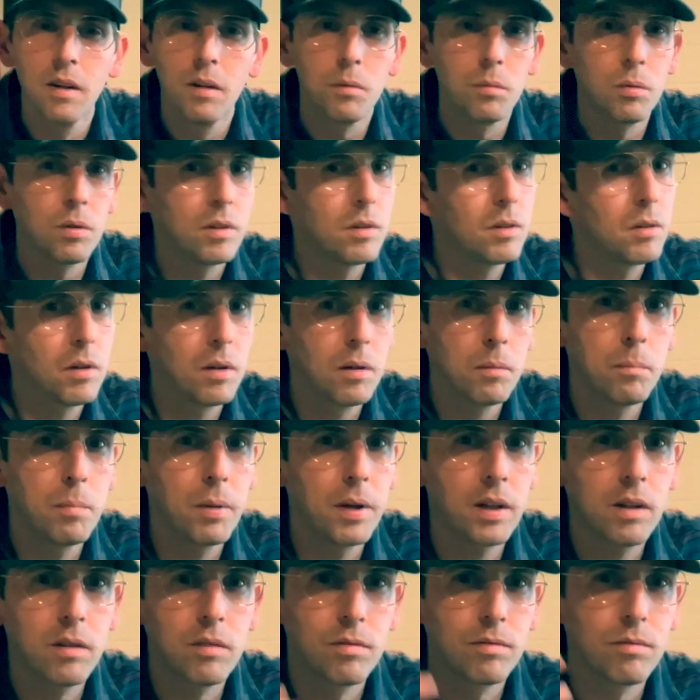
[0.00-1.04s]
with a
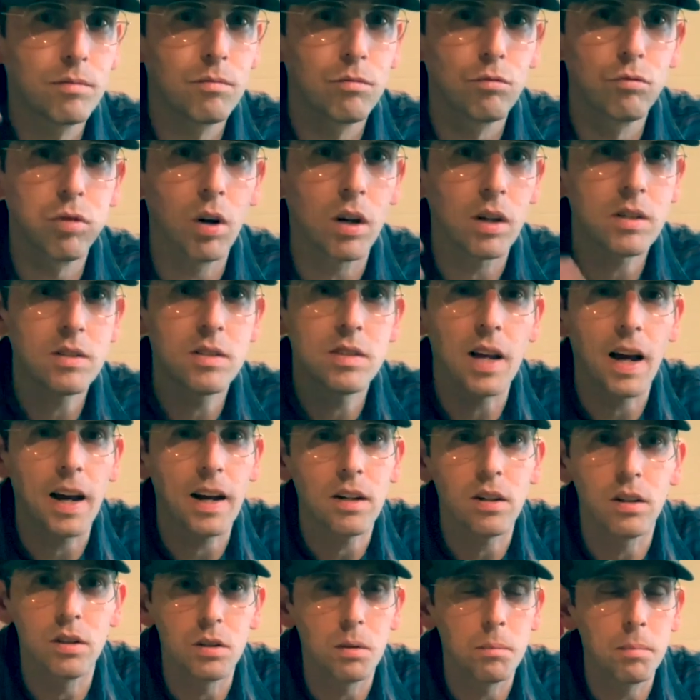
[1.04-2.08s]
big
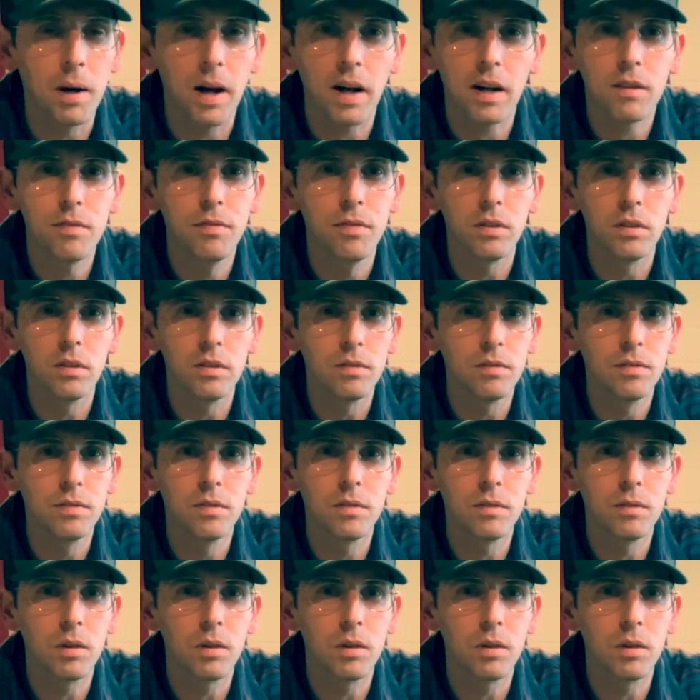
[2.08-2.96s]
rucksack on your back full of